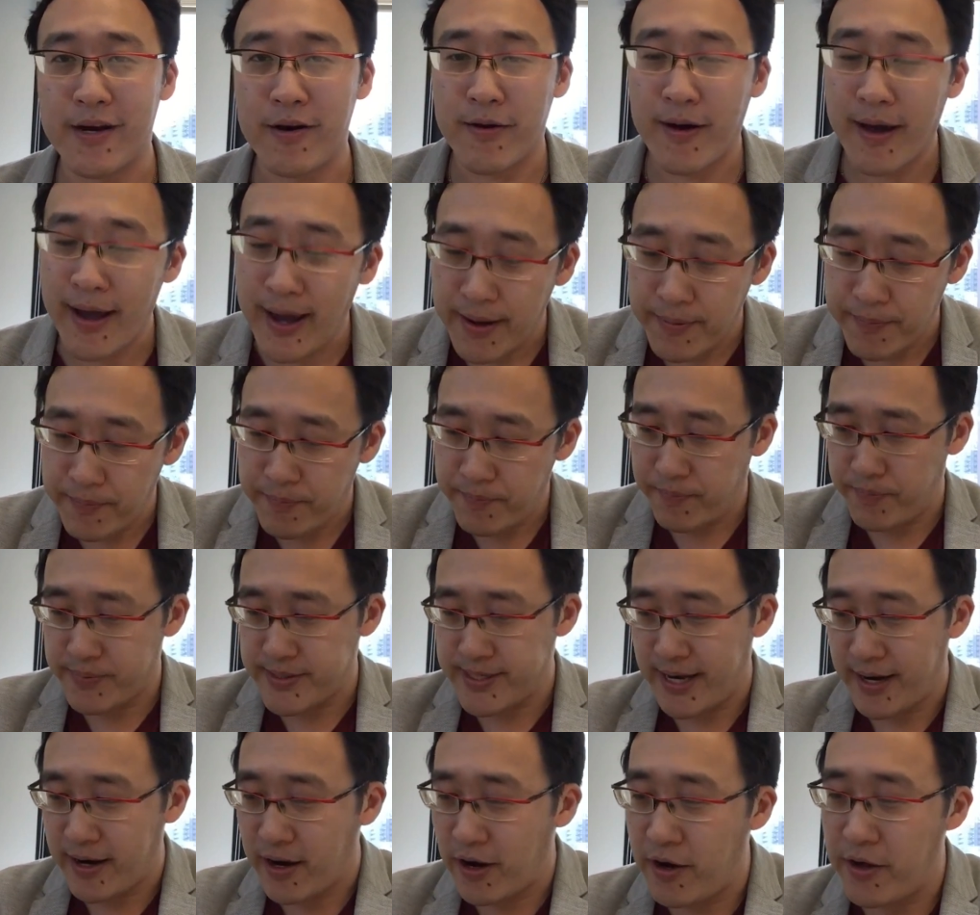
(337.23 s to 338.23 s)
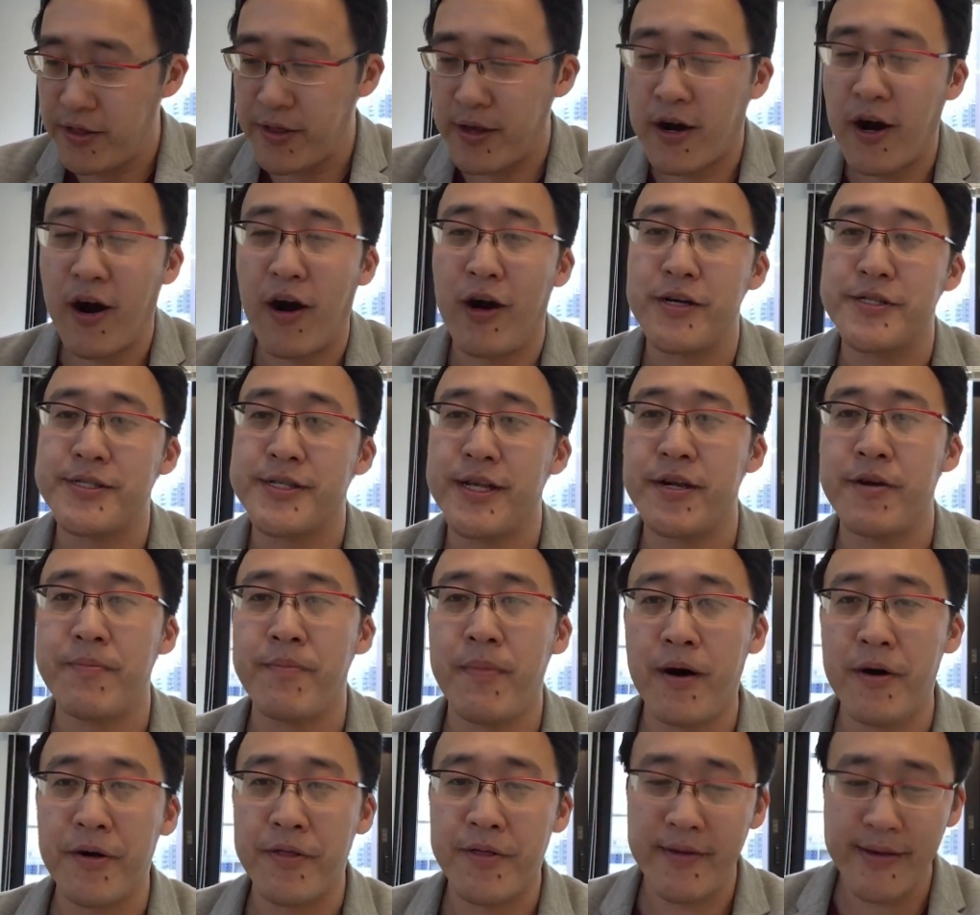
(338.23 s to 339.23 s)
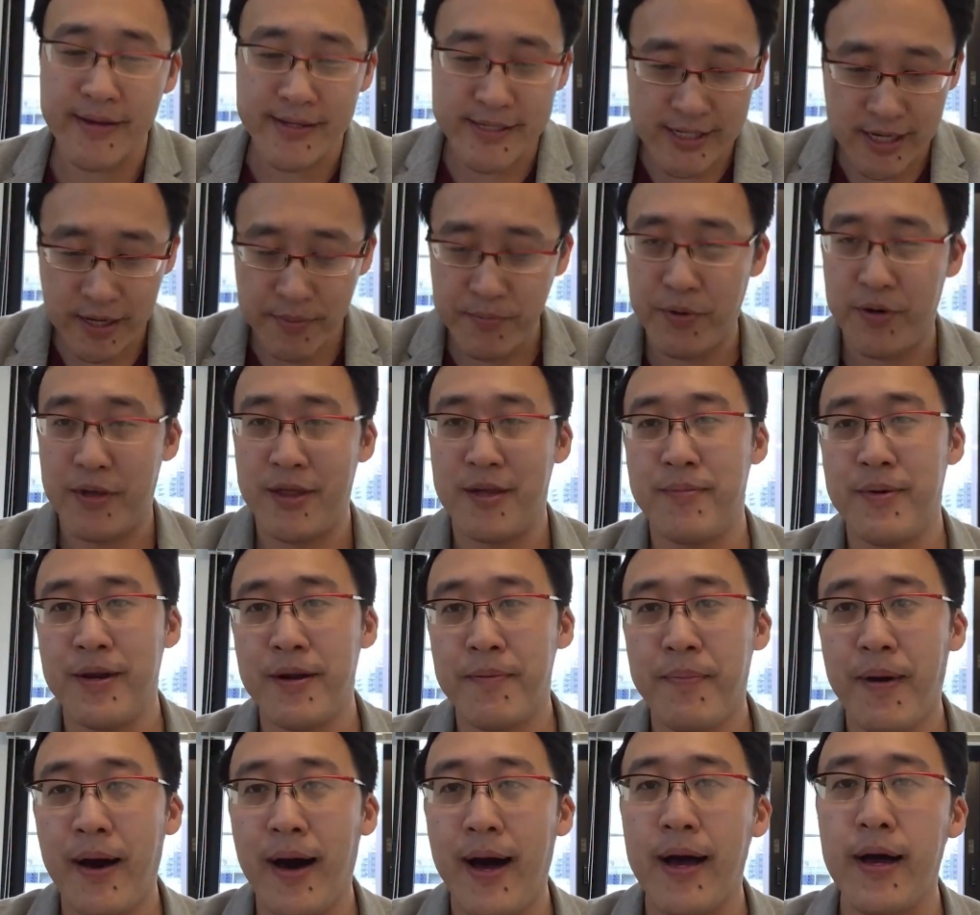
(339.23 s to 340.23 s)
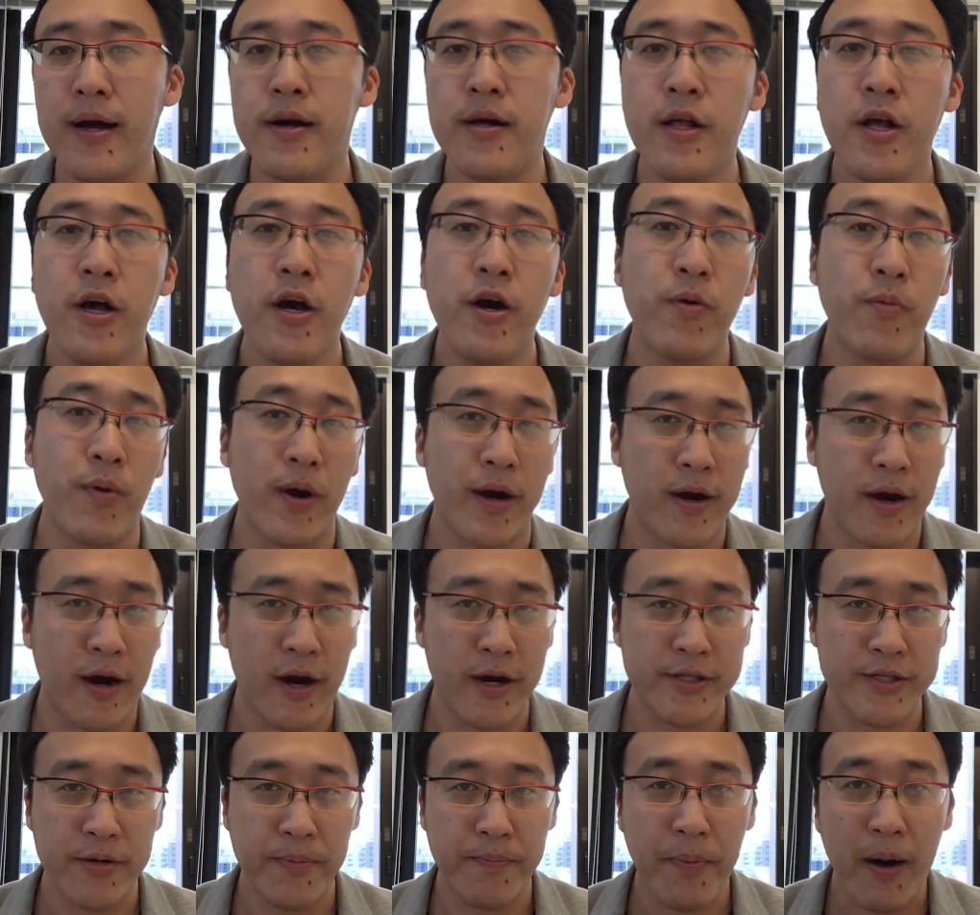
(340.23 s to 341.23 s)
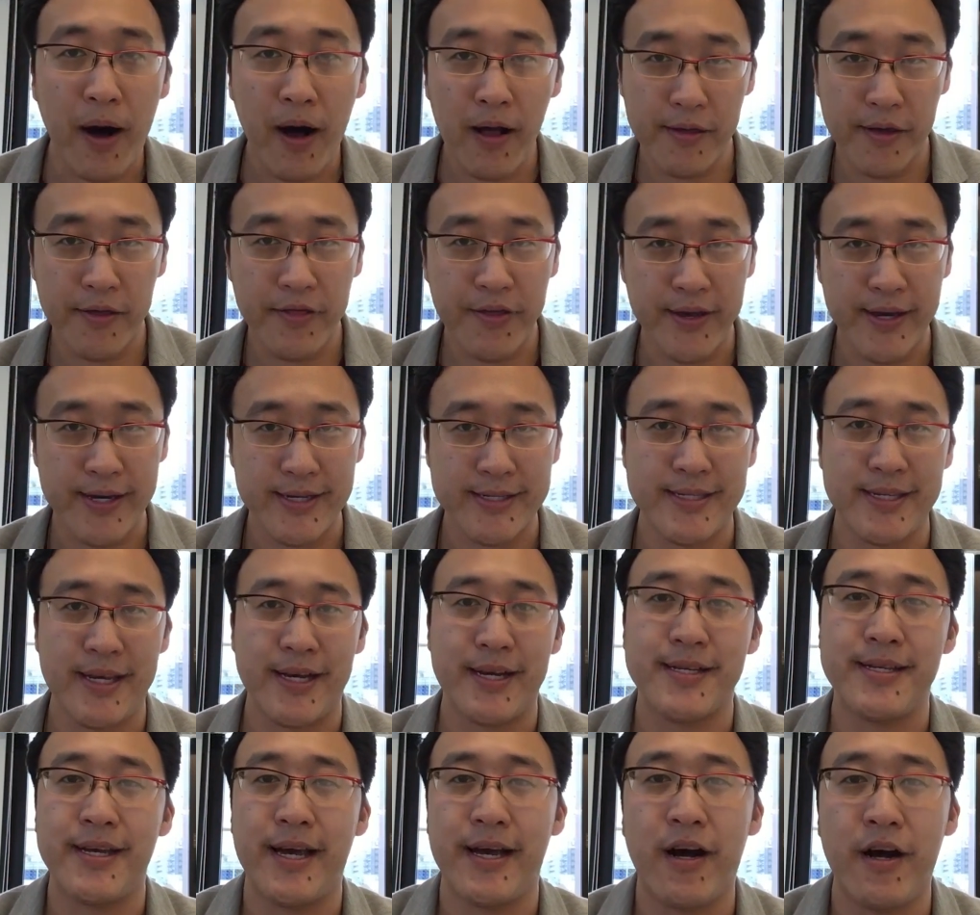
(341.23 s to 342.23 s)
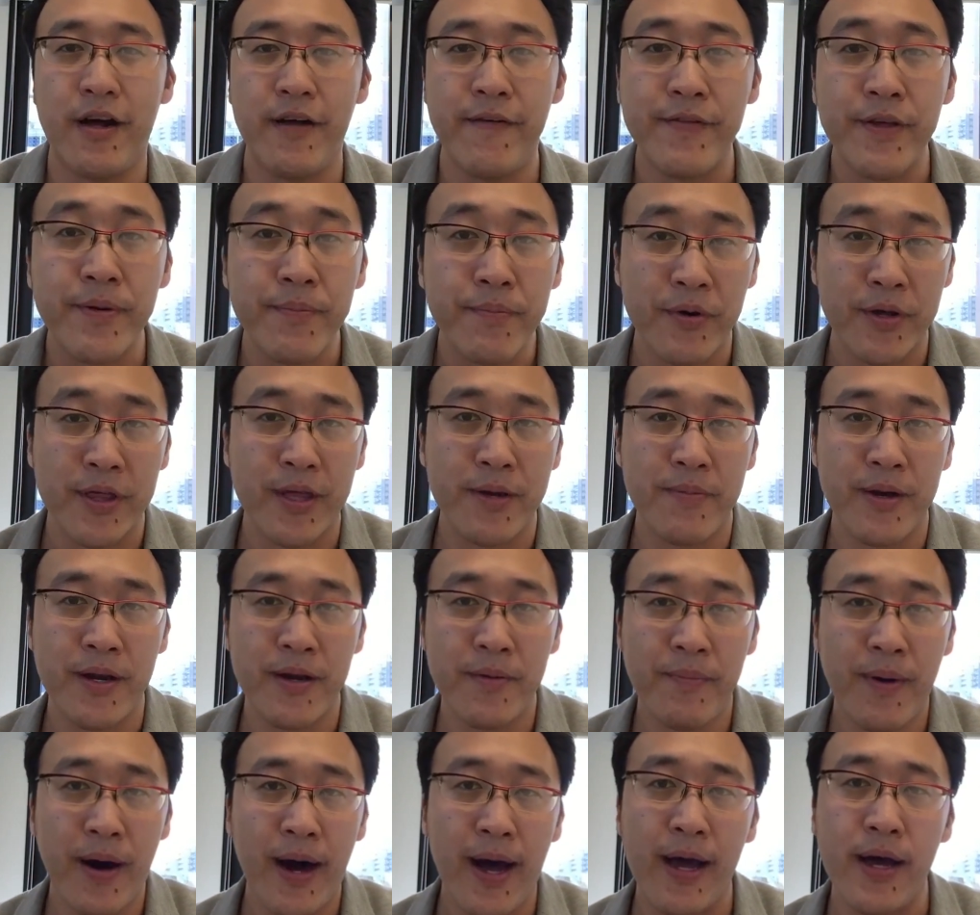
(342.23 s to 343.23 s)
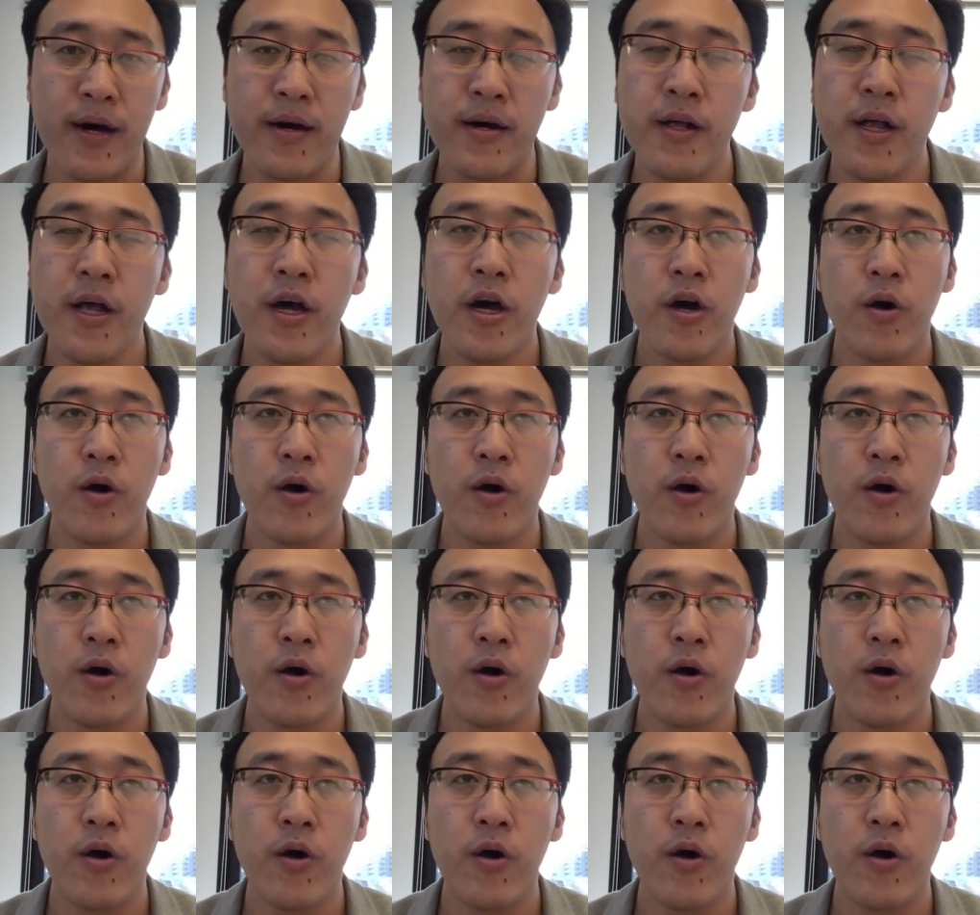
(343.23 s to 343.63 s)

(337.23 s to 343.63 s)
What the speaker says: Okay, take all the cards that are monotheistic, put them in a pile. What cards are polytheistic? Take all of them, put them in a pile.